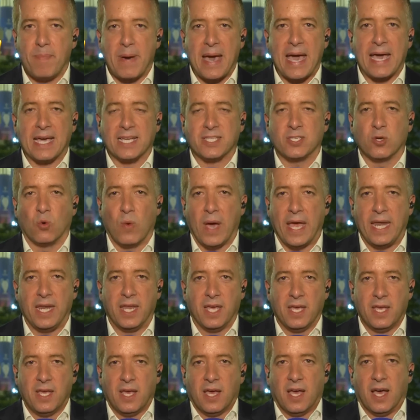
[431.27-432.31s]
back to when
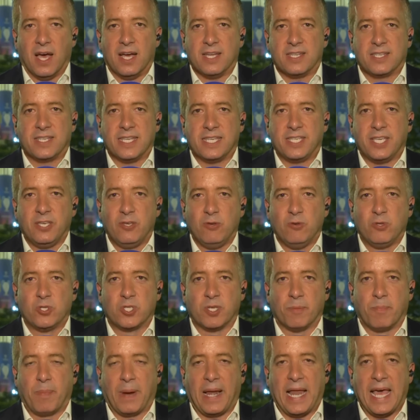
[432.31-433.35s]
uh, City used
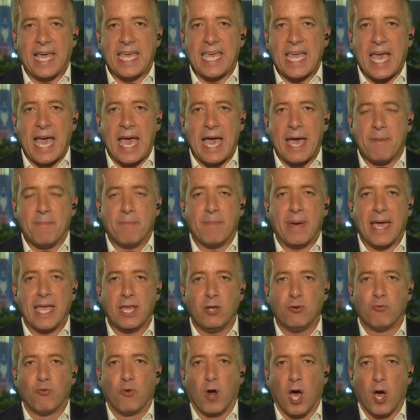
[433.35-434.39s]
to play at
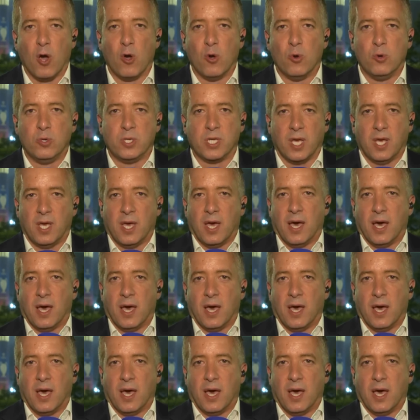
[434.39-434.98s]
Maine Road,